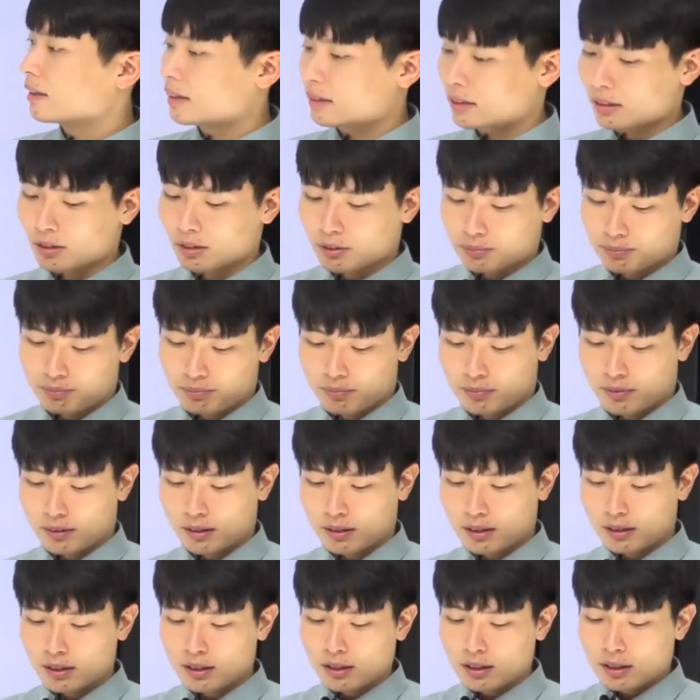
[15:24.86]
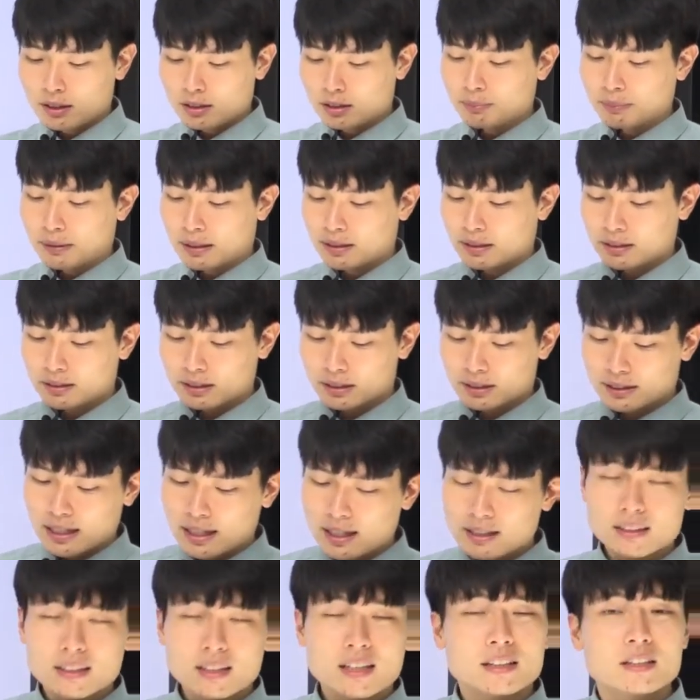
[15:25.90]
So, to better
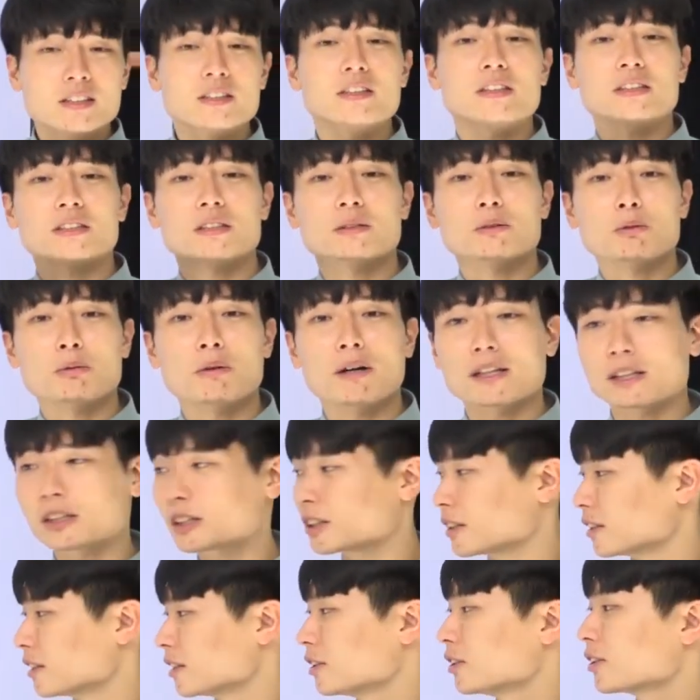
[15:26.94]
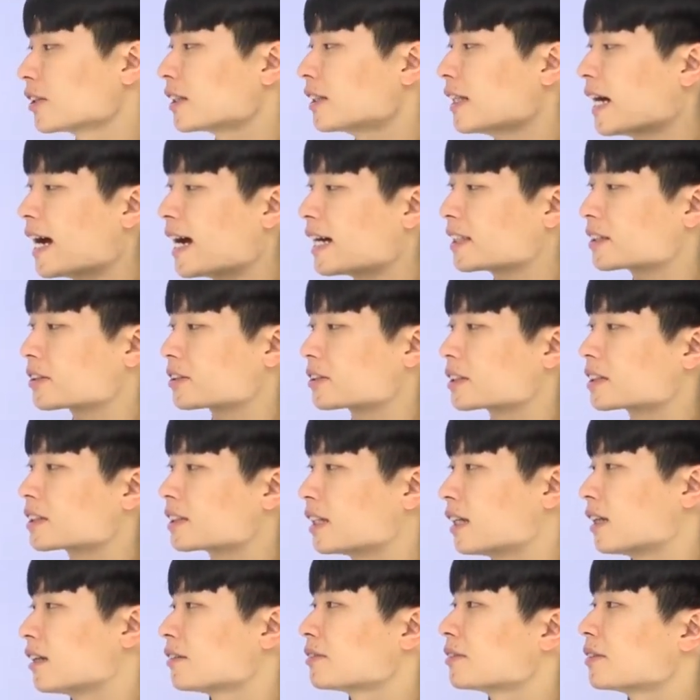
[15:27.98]
understand that, here are some questions you can ask
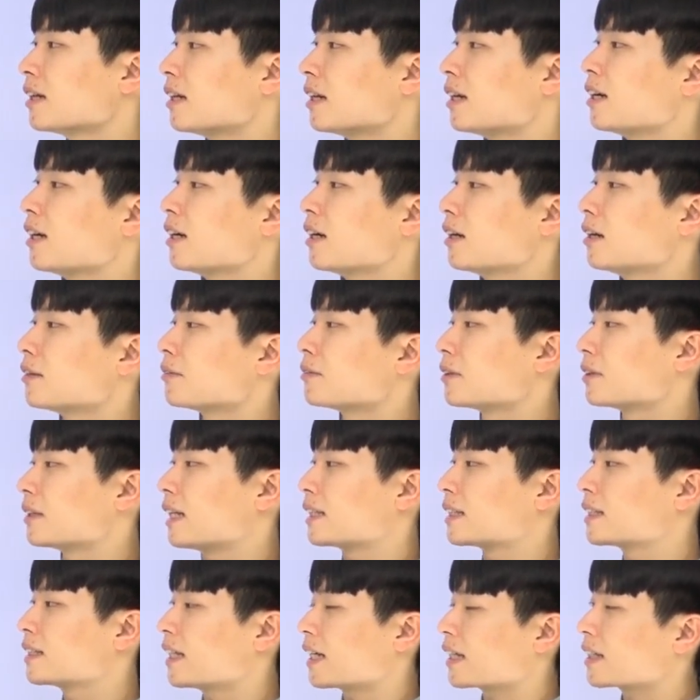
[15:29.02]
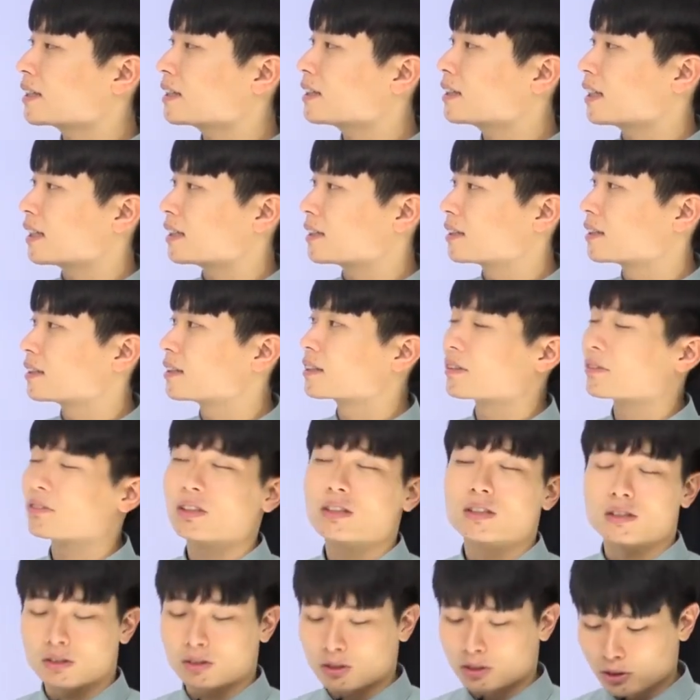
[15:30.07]
yourself for that second sentence of the
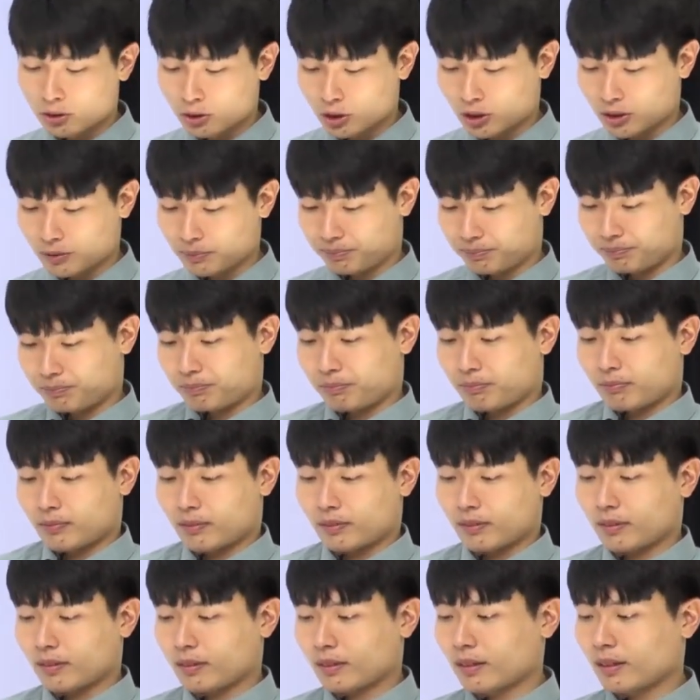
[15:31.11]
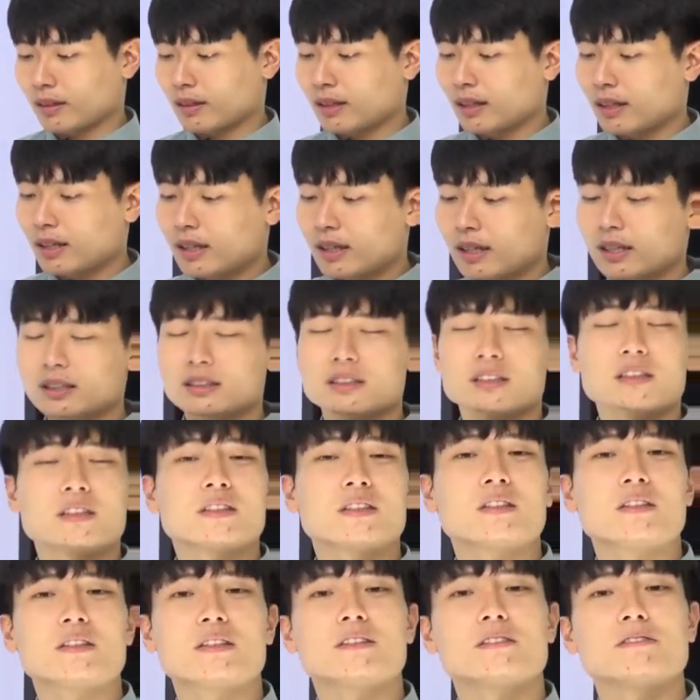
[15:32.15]
conclusion. Is there a
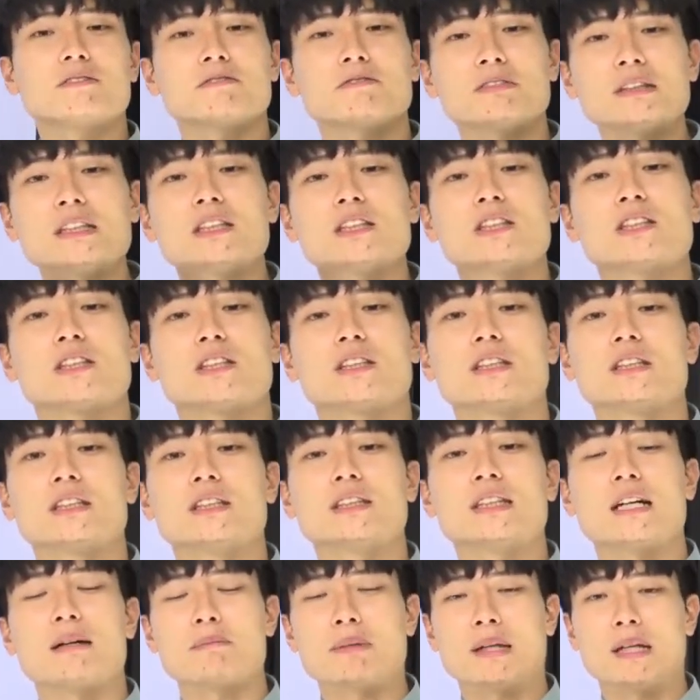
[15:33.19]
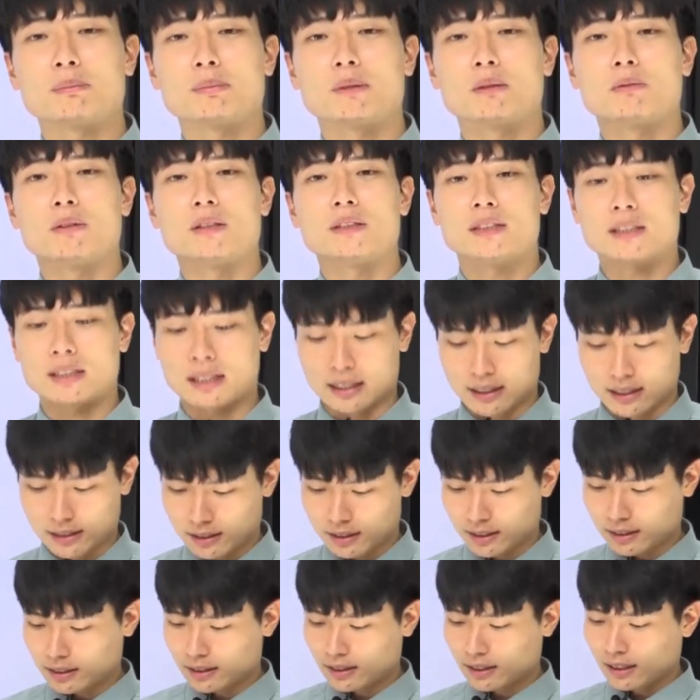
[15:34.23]
certain feature in that paper 1
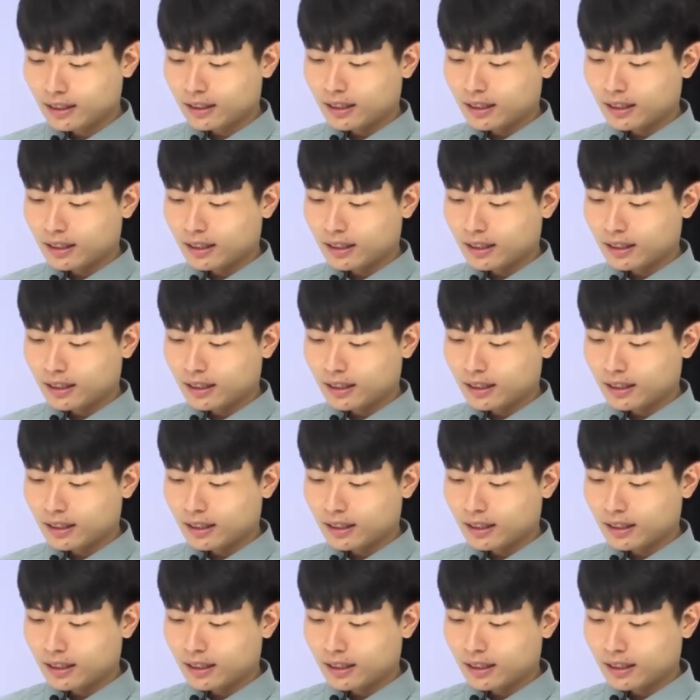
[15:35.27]
text